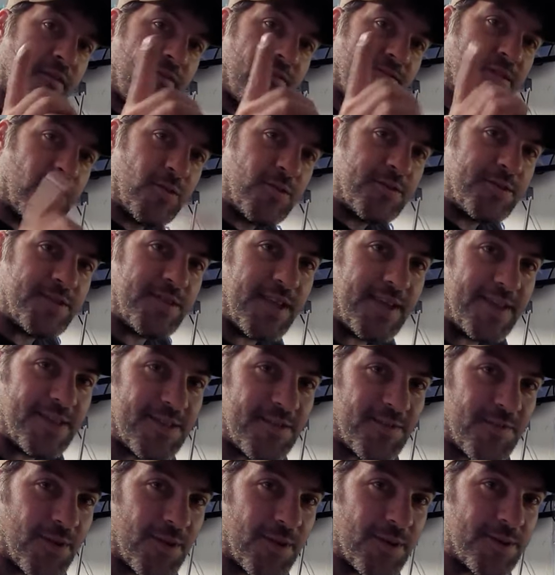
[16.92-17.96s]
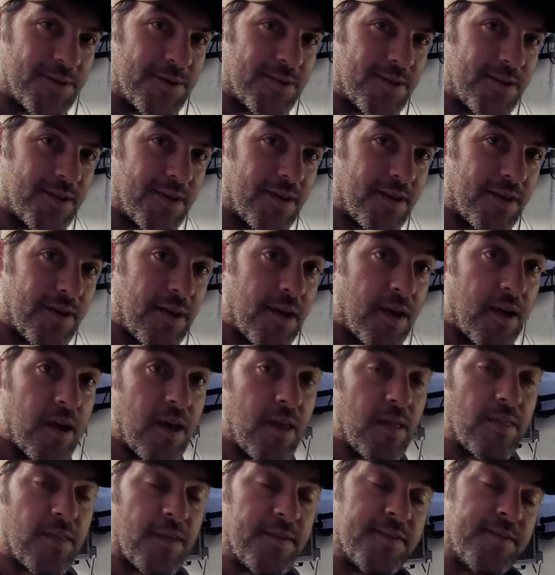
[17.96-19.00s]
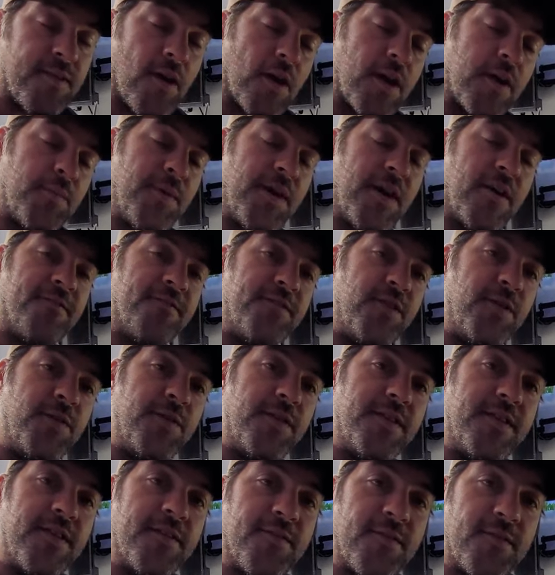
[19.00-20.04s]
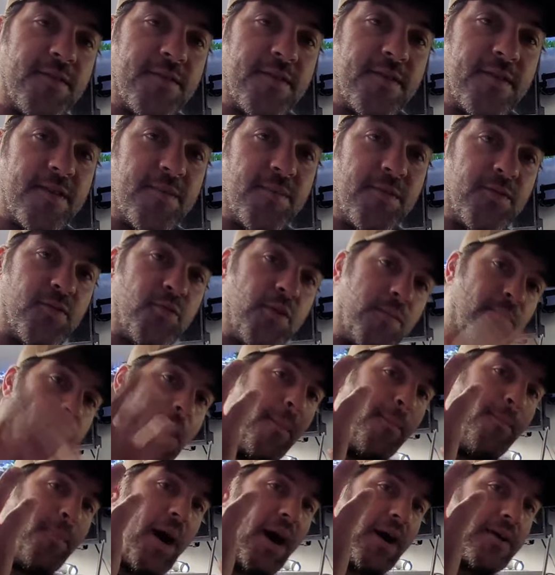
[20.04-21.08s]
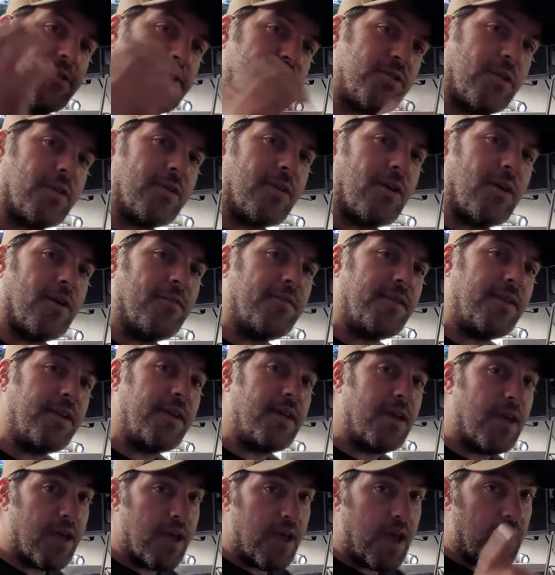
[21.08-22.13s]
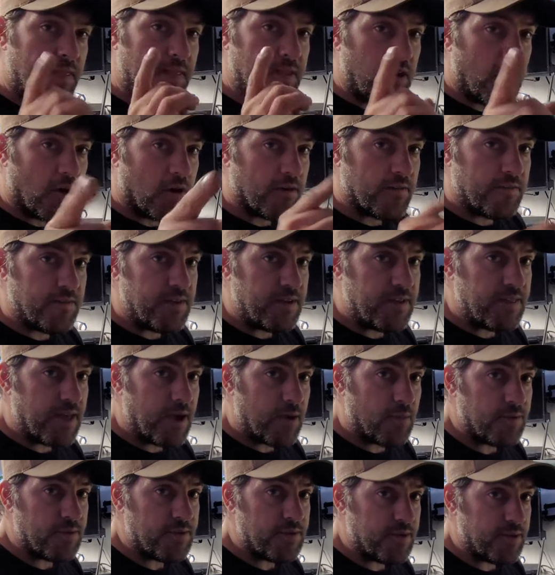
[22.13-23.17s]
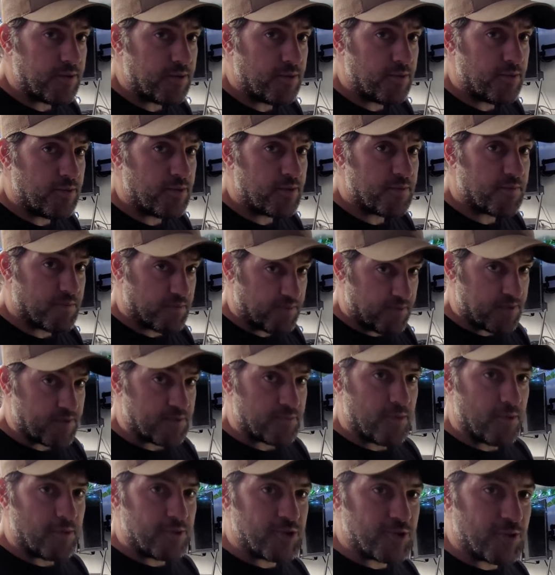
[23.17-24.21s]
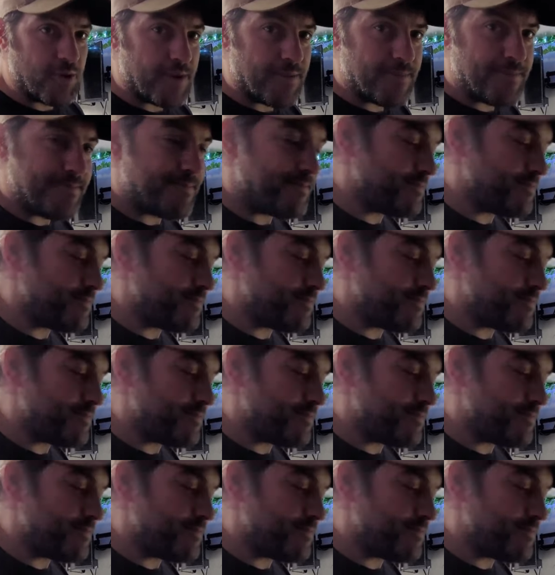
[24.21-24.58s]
First things first, let's talk about a few of the differences between my box truck R V and the R V that was used for this road trip.